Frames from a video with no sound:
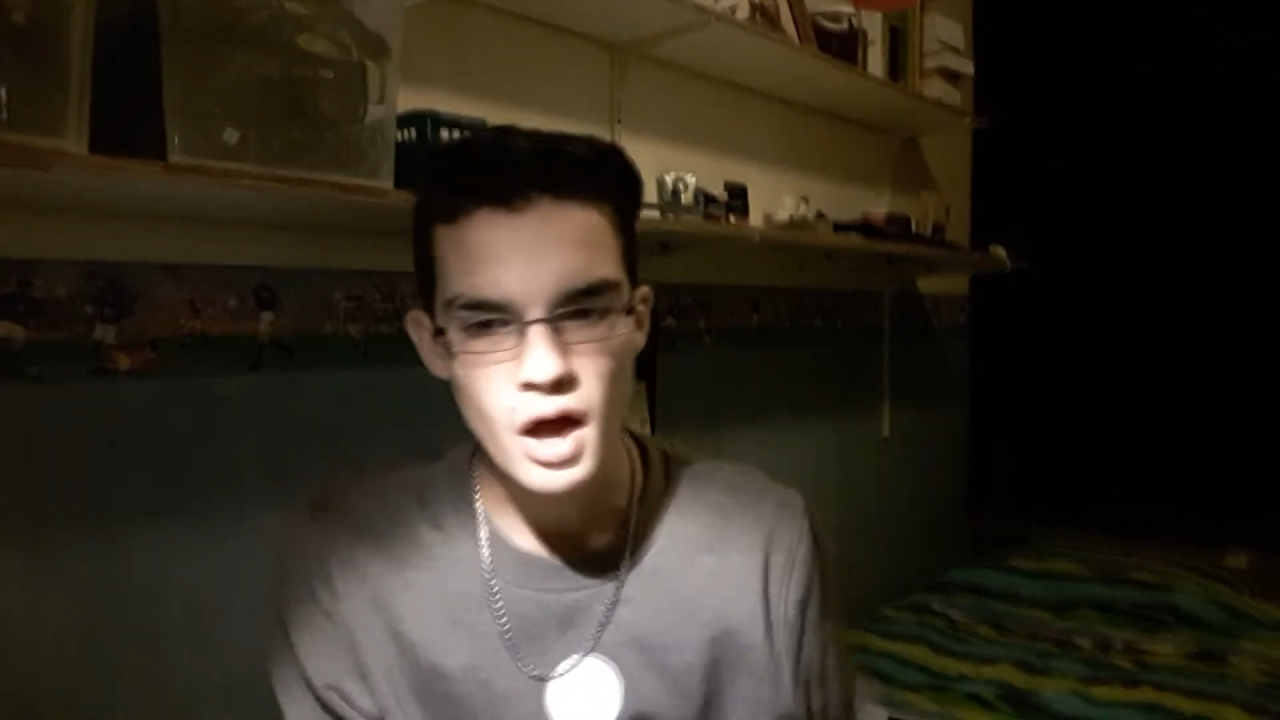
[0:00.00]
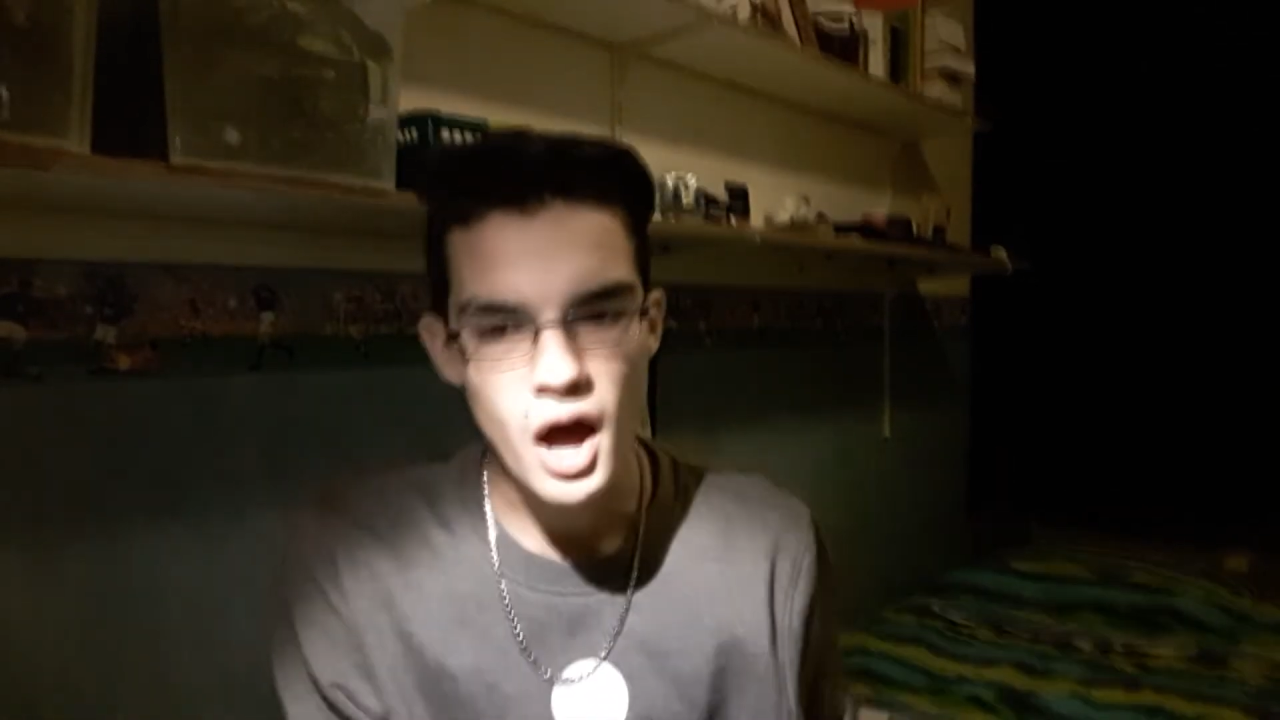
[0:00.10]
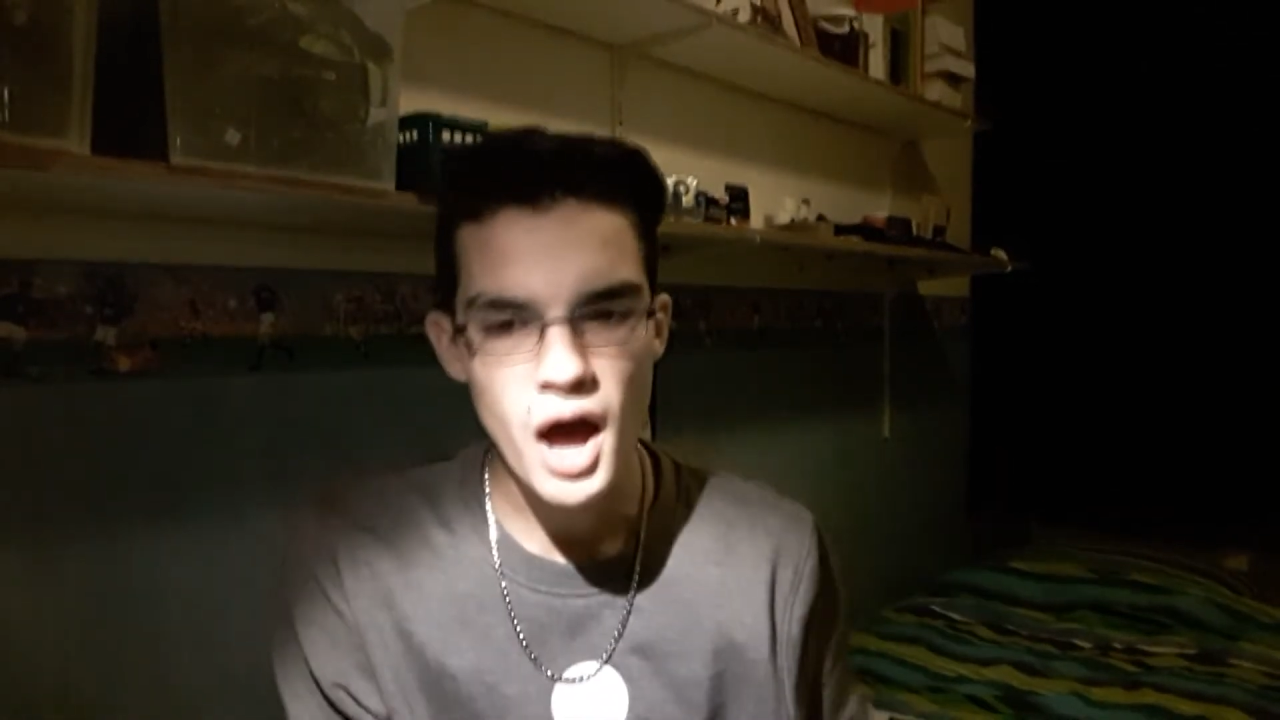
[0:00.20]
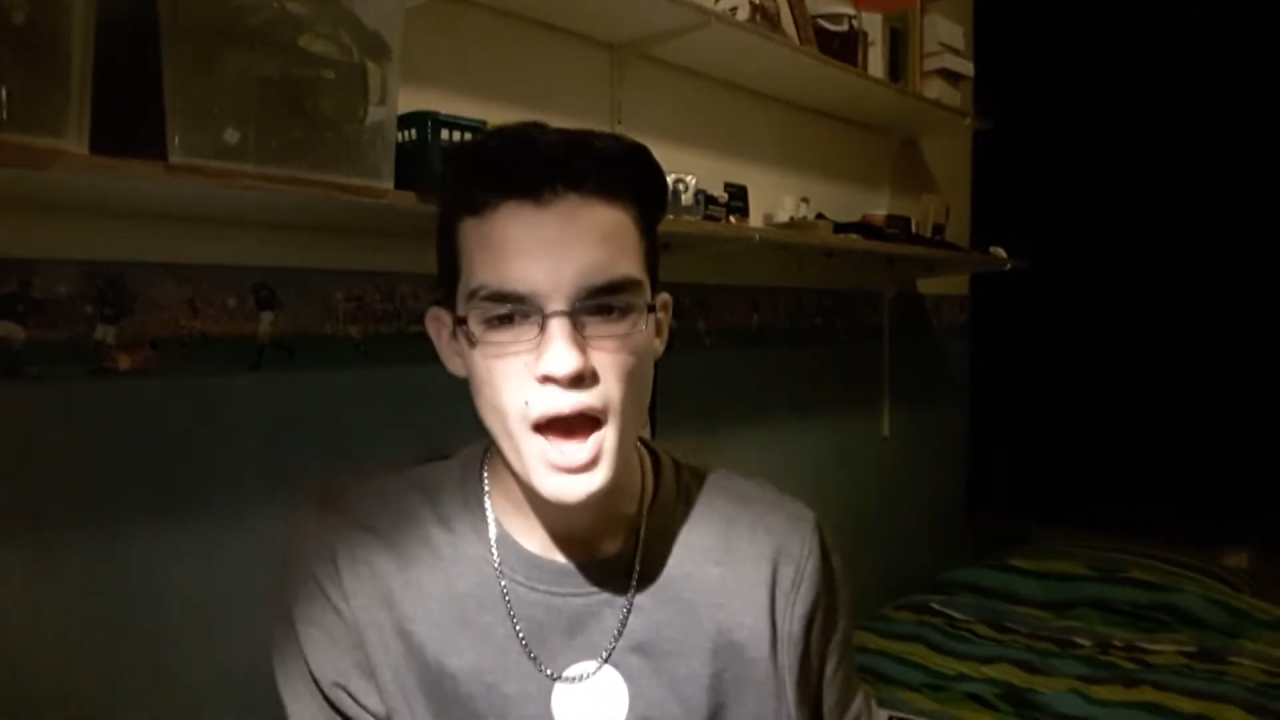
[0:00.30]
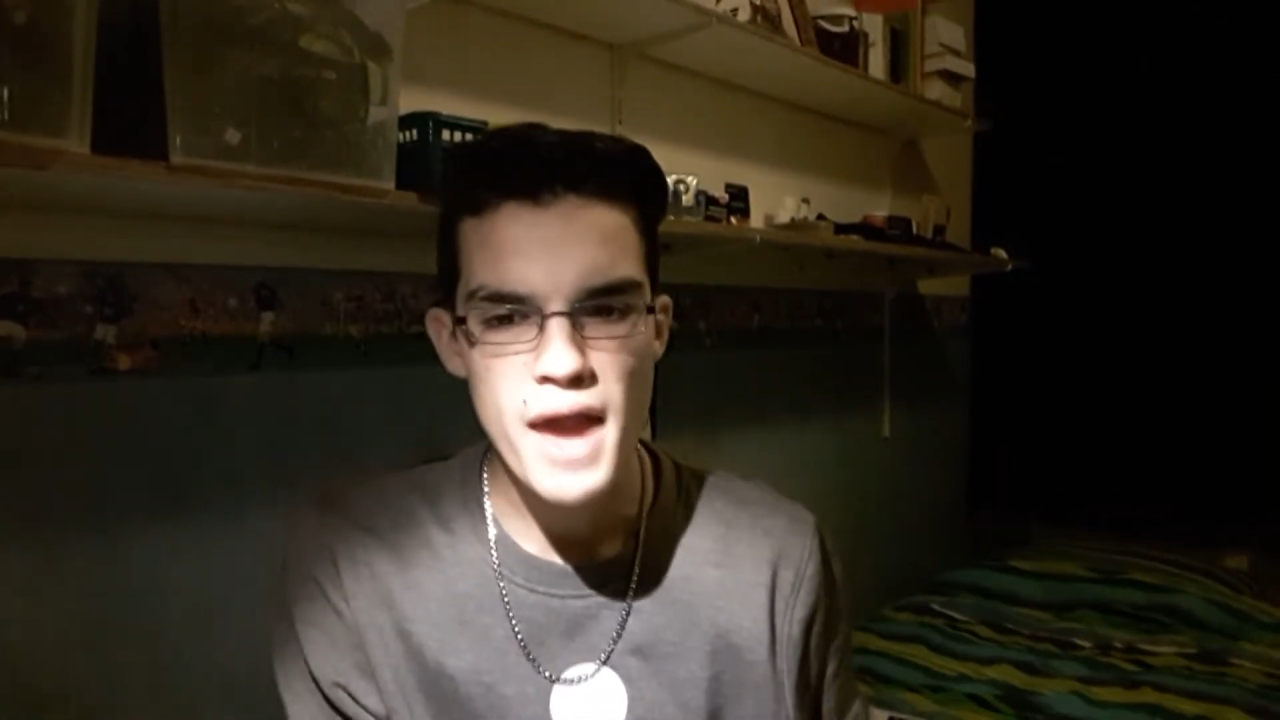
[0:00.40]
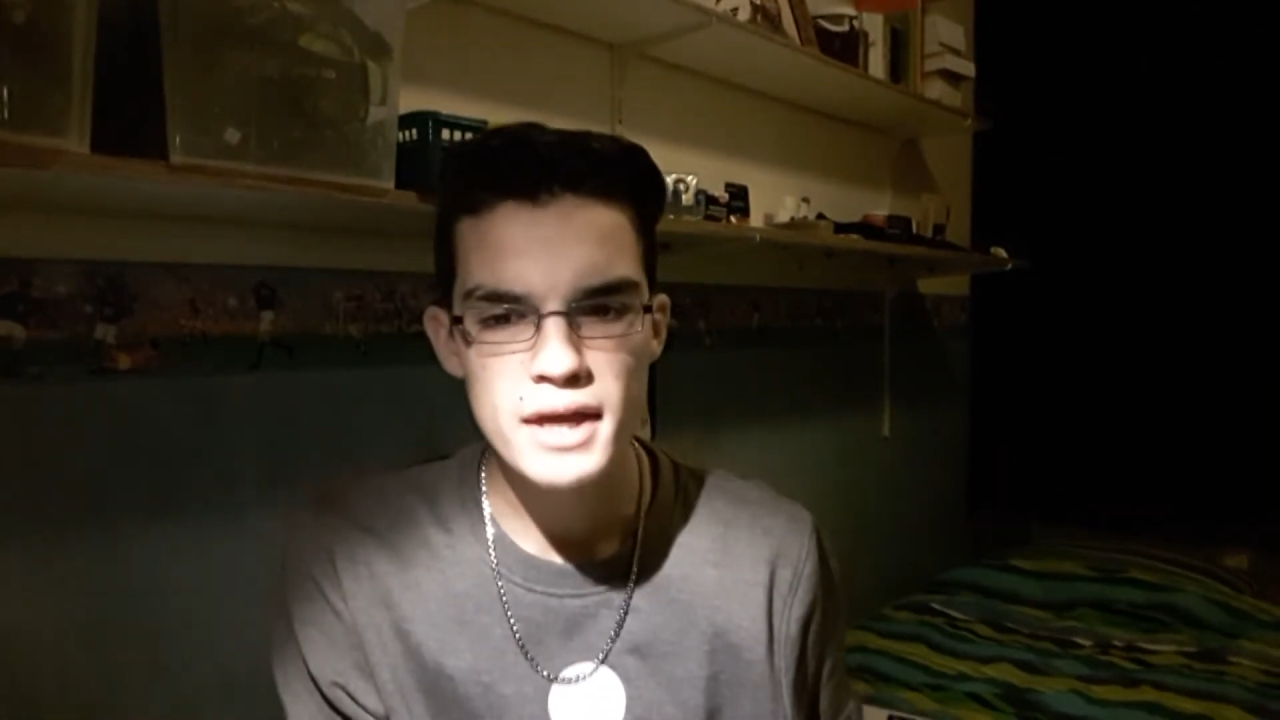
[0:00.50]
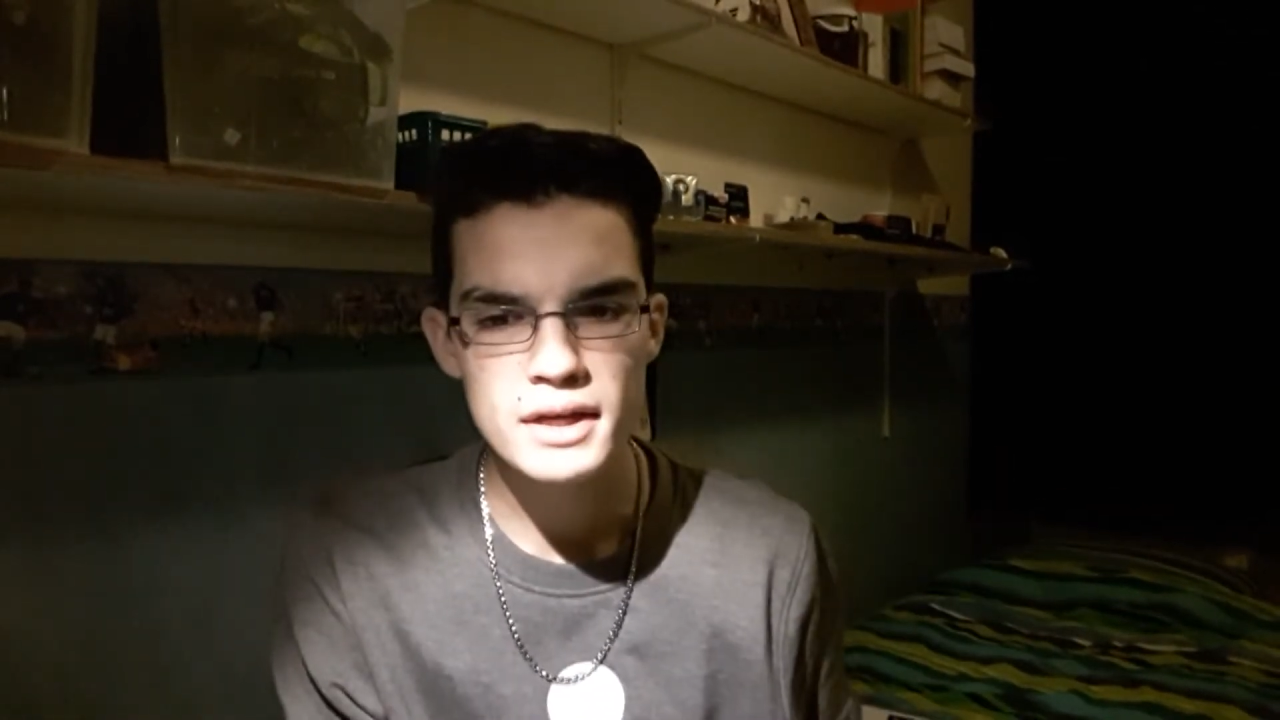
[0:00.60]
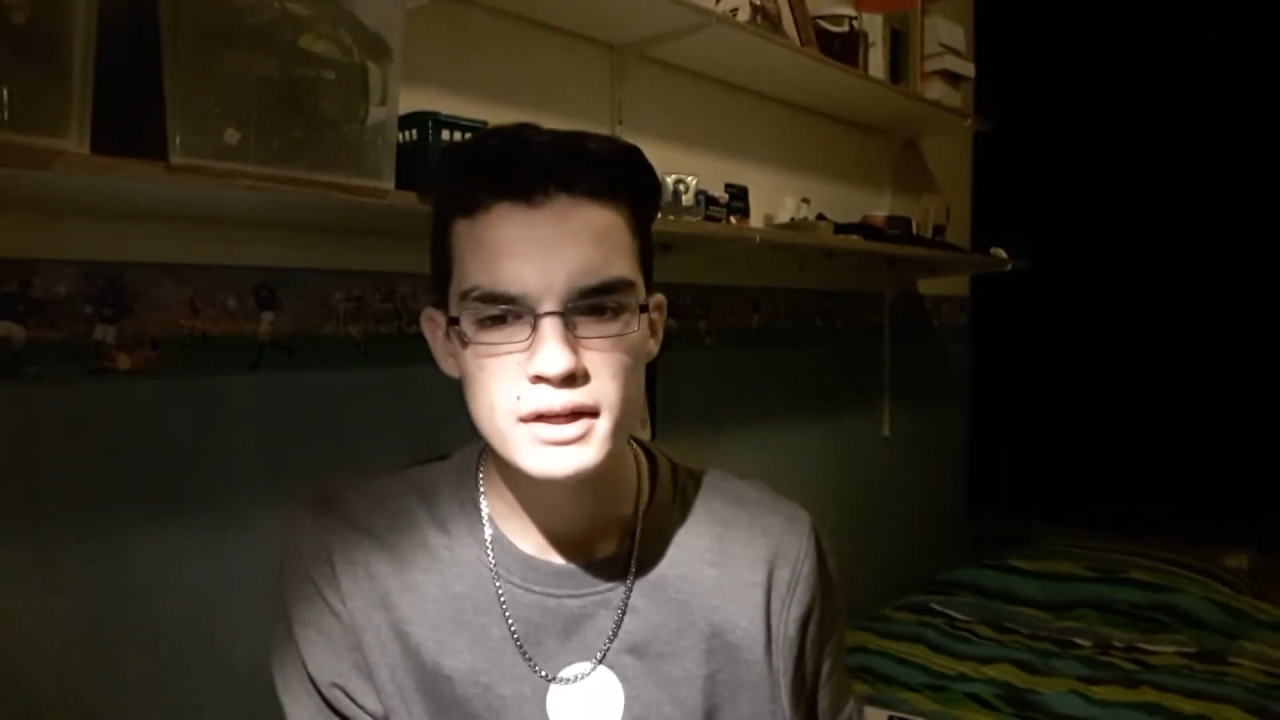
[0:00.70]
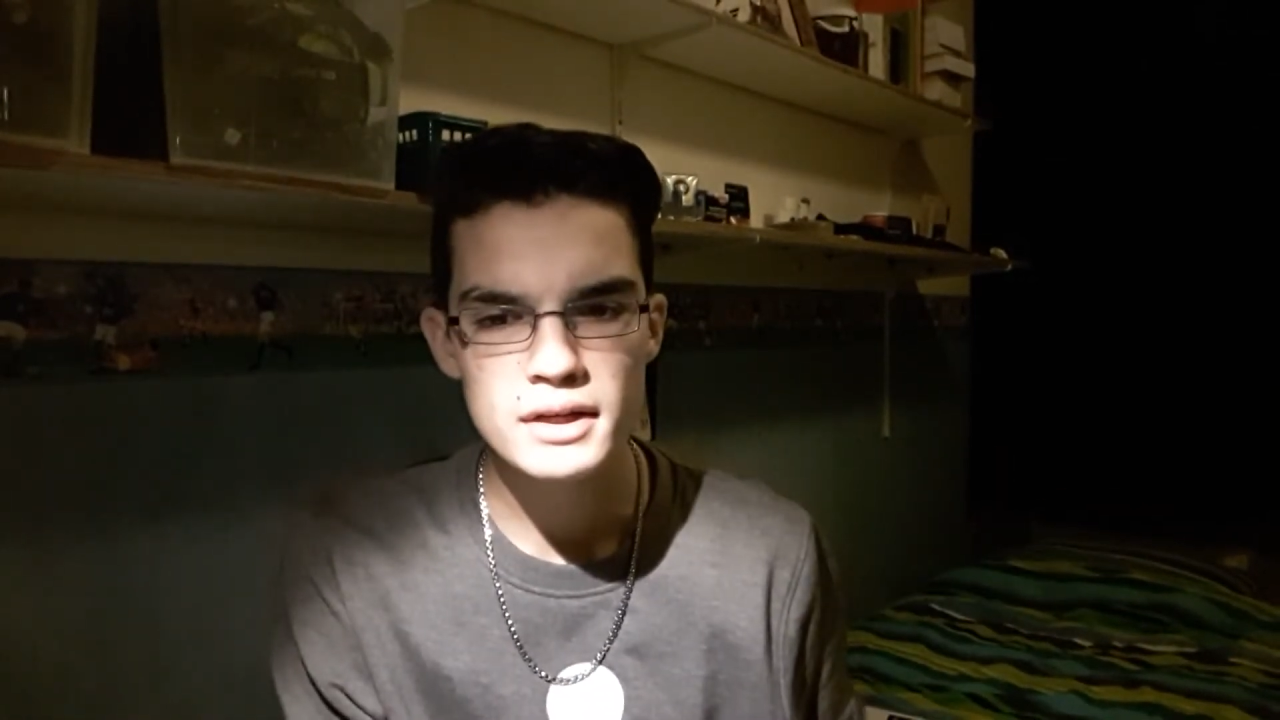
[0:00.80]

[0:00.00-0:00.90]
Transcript: I